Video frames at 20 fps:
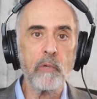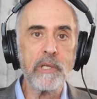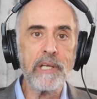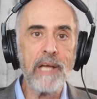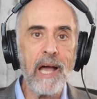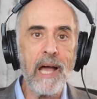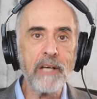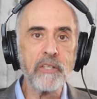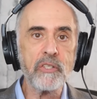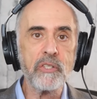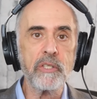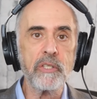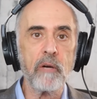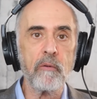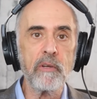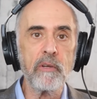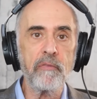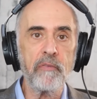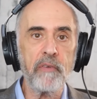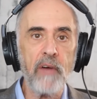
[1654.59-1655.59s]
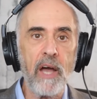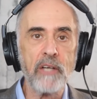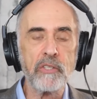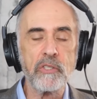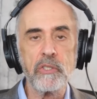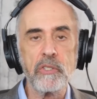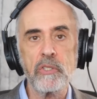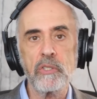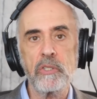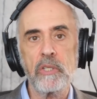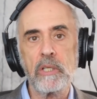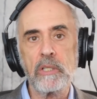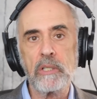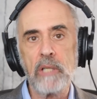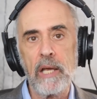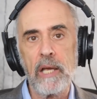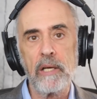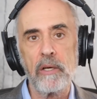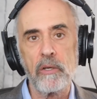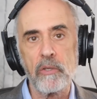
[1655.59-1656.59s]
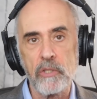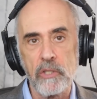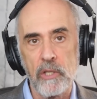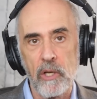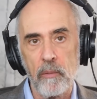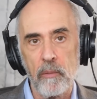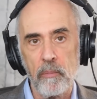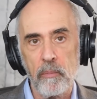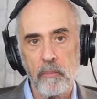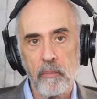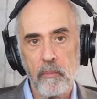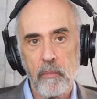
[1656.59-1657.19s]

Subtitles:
reactionary fascist dictatorship,